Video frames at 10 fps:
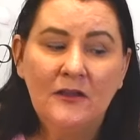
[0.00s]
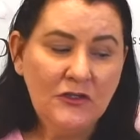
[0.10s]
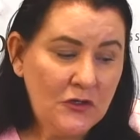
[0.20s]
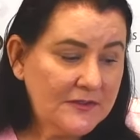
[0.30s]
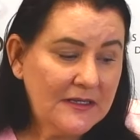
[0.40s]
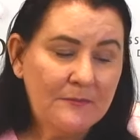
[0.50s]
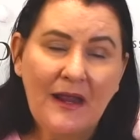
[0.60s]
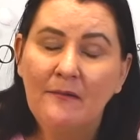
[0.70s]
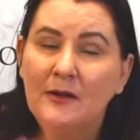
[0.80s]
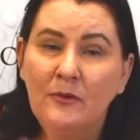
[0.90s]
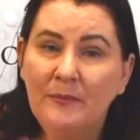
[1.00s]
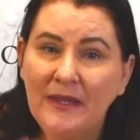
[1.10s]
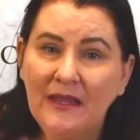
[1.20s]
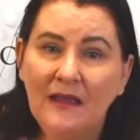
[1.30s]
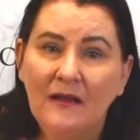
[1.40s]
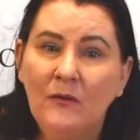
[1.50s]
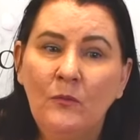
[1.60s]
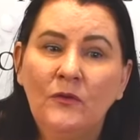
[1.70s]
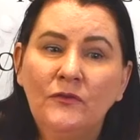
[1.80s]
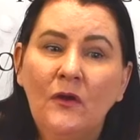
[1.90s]
using barrier repair
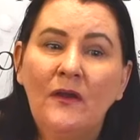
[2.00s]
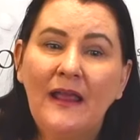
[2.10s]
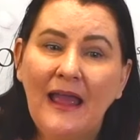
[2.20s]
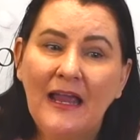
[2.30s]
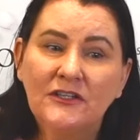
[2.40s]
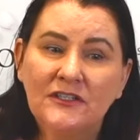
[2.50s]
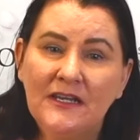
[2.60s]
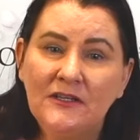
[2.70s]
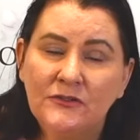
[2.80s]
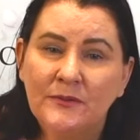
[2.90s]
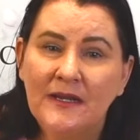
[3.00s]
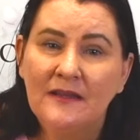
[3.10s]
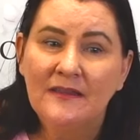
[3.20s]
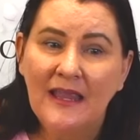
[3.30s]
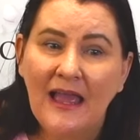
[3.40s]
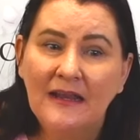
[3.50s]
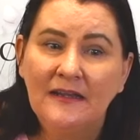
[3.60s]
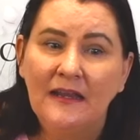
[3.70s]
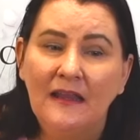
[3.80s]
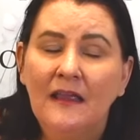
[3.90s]
will not actually treat the
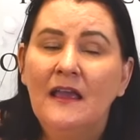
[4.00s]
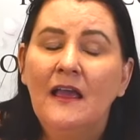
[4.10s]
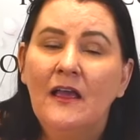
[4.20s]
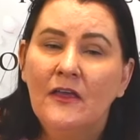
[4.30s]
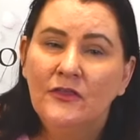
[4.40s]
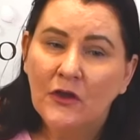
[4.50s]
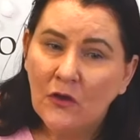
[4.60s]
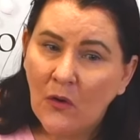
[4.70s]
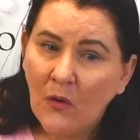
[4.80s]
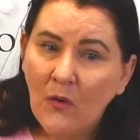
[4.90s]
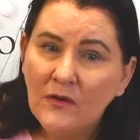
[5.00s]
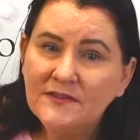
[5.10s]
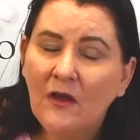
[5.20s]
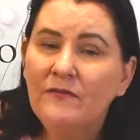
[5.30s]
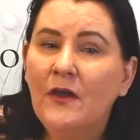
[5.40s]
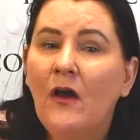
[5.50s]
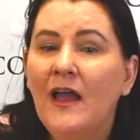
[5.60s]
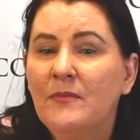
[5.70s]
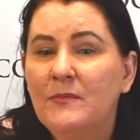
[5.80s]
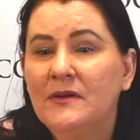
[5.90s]
acne. The cause of the
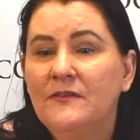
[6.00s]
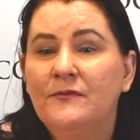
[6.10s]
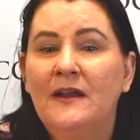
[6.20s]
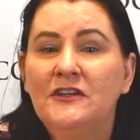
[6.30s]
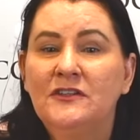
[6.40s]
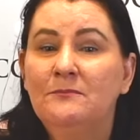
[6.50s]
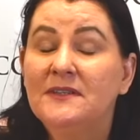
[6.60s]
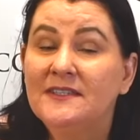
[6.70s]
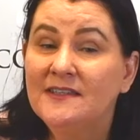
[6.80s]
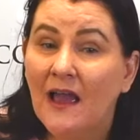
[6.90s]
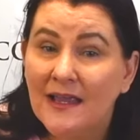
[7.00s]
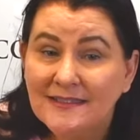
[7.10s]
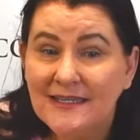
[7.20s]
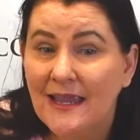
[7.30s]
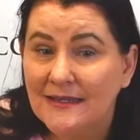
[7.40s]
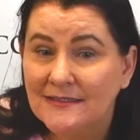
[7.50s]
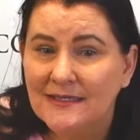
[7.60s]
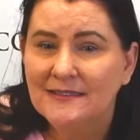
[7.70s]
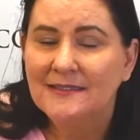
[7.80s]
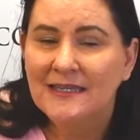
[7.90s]
hyperproliferation, besides the
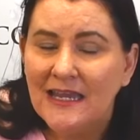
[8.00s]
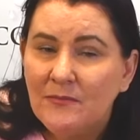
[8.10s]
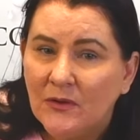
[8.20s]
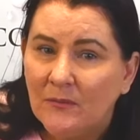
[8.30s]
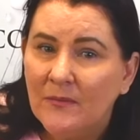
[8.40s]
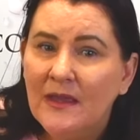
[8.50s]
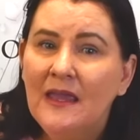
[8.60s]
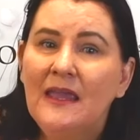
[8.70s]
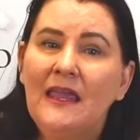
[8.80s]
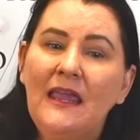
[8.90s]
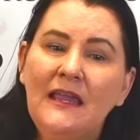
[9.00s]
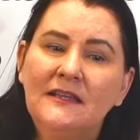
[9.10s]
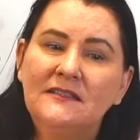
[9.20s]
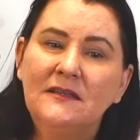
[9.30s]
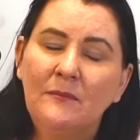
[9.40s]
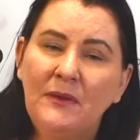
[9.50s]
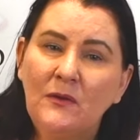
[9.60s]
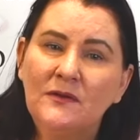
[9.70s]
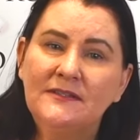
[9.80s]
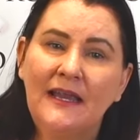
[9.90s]
excess sebum, is
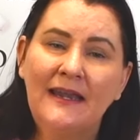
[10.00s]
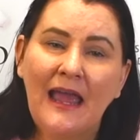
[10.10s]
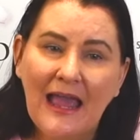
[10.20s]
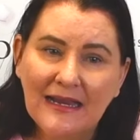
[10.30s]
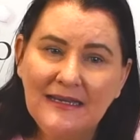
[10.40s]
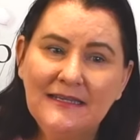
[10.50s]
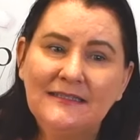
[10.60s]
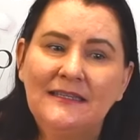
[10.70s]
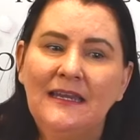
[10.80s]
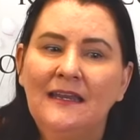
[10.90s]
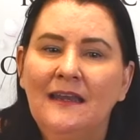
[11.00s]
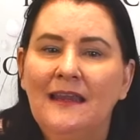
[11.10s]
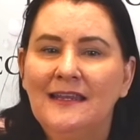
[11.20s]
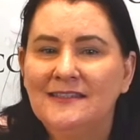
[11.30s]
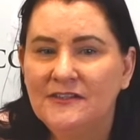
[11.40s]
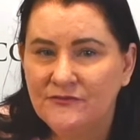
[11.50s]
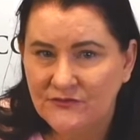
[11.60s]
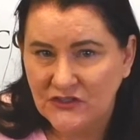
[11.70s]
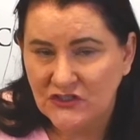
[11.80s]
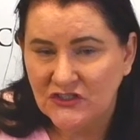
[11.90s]
because an acne skin is
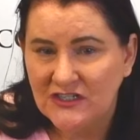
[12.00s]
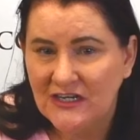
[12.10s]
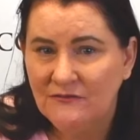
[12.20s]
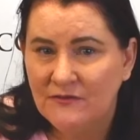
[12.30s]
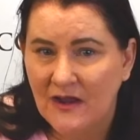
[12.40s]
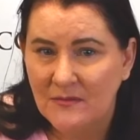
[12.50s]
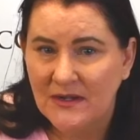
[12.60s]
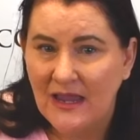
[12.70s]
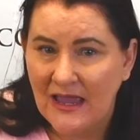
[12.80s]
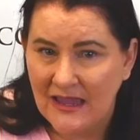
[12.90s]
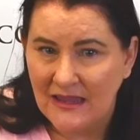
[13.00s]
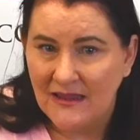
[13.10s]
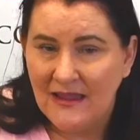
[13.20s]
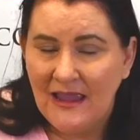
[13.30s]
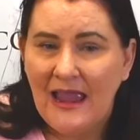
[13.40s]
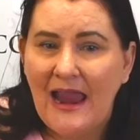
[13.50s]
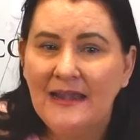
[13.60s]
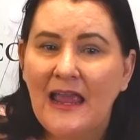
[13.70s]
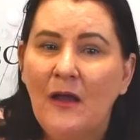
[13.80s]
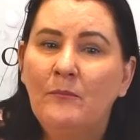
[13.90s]
deficient in vitamin A,
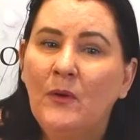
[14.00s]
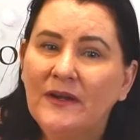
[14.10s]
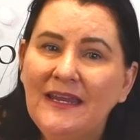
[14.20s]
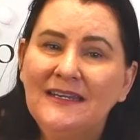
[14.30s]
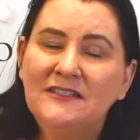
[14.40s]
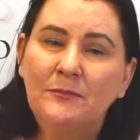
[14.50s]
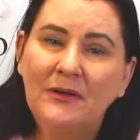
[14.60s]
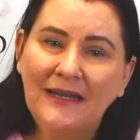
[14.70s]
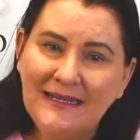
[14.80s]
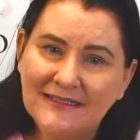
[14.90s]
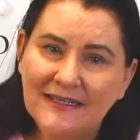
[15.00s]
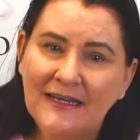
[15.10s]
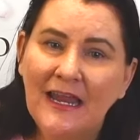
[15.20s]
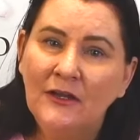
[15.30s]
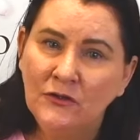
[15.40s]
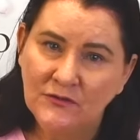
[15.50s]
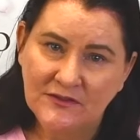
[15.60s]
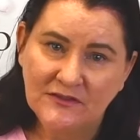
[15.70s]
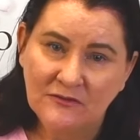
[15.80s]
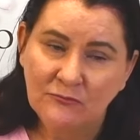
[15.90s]
and our body depletes it and
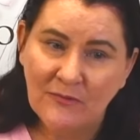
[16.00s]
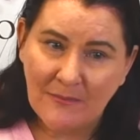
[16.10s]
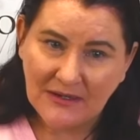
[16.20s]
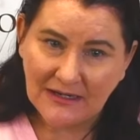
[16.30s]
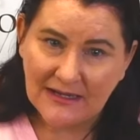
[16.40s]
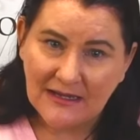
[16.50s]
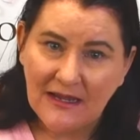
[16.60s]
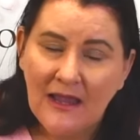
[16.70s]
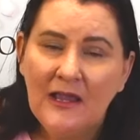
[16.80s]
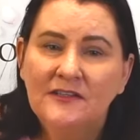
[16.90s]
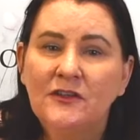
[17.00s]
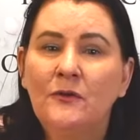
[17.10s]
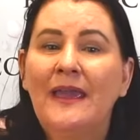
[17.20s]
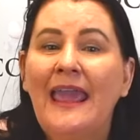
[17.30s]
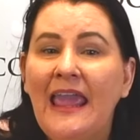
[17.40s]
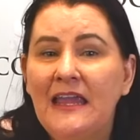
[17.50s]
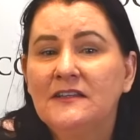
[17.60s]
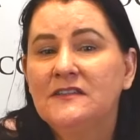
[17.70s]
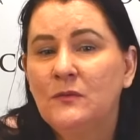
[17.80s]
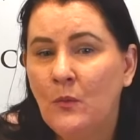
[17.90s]
uses it rapidly. So
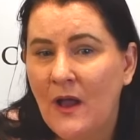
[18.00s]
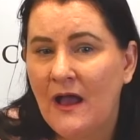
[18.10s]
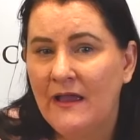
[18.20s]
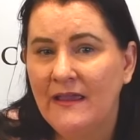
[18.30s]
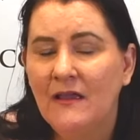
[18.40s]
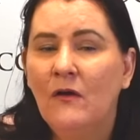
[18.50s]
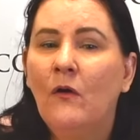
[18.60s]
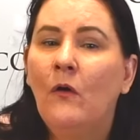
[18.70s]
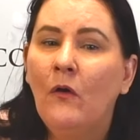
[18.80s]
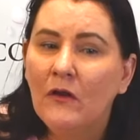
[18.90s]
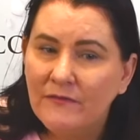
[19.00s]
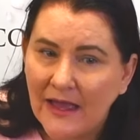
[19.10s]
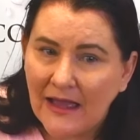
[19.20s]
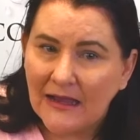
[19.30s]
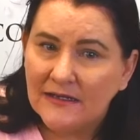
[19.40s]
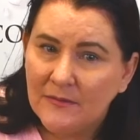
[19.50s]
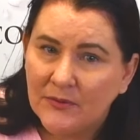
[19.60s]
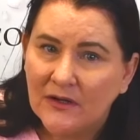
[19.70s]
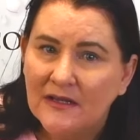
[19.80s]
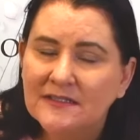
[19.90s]
hence why all of our acne
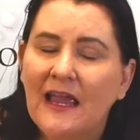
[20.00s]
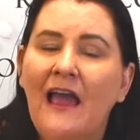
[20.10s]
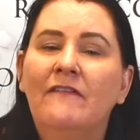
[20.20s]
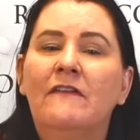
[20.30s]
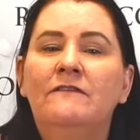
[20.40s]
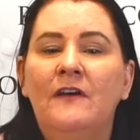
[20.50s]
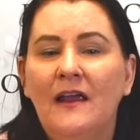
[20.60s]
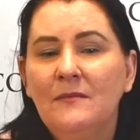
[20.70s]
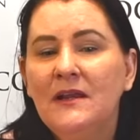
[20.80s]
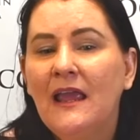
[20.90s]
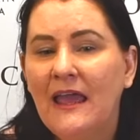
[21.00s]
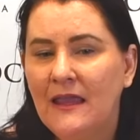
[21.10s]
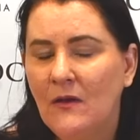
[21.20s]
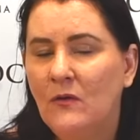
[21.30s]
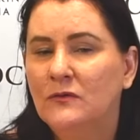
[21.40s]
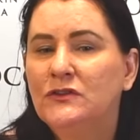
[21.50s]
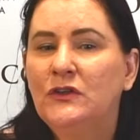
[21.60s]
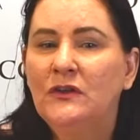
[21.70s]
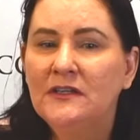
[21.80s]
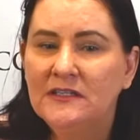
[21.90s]
products have vitamin A
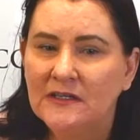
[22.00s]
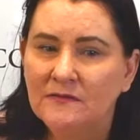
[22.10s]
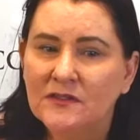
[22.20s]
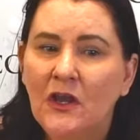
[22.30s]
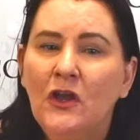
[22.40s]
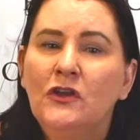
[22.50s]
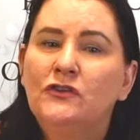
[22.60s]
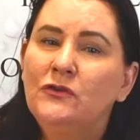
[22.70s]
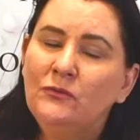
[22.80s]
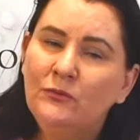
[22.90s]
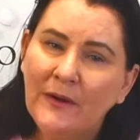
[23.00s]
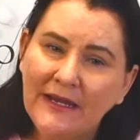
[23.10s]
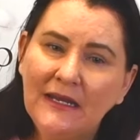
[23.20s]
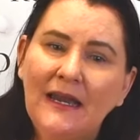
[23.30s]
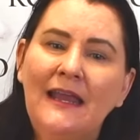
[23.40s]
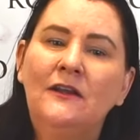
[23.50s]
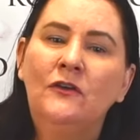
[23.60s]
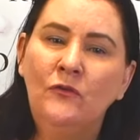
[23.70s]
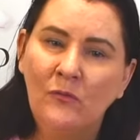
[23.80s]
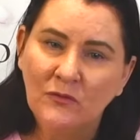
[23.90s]
alternatives to regulate
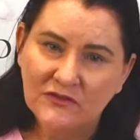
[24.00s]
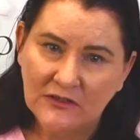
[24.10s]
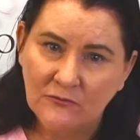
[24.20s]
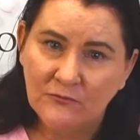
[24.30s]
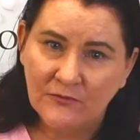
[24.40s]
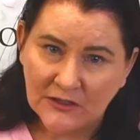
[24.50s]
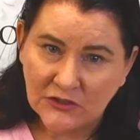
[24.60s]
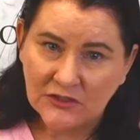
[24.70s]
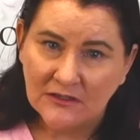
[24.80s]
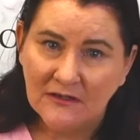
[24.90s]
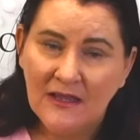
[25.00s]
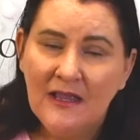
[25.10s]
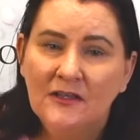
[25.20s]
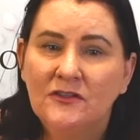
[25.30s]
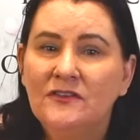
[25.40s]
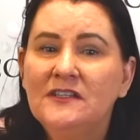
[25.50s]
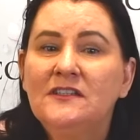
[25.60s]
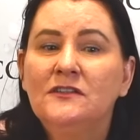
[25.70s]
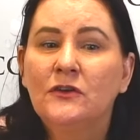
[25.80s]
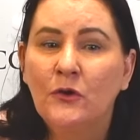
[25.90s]
normal cell function. So this
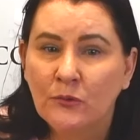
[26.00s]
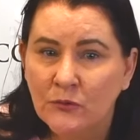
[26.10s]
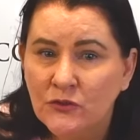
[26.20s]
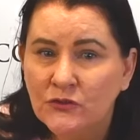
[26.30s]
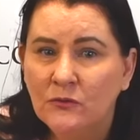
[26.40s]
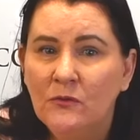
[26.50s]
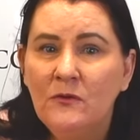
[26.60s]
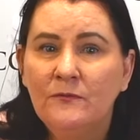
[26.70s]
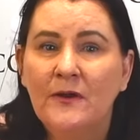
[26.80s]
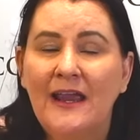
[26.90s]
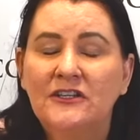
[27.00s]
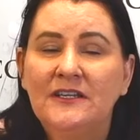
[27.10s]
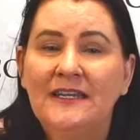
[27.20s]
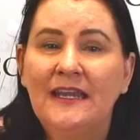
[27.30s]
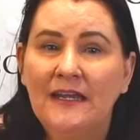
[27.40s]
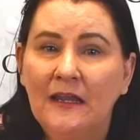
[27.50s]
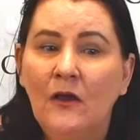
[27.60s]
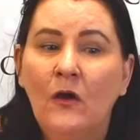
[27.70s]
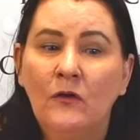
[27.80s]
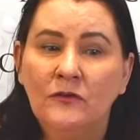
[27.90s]
is crucial for actually
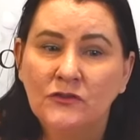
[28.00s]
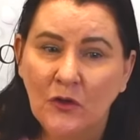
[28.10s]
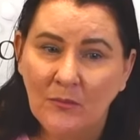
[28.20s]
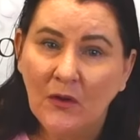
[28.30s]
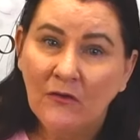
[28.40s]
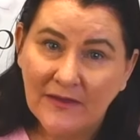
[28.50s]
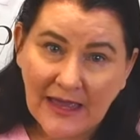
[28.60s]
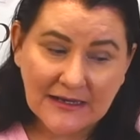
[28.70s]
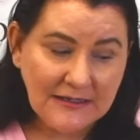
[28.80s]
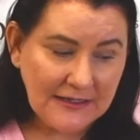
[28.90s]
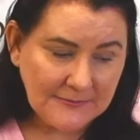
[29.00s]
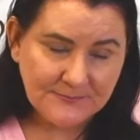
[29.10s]
getting on top of acne.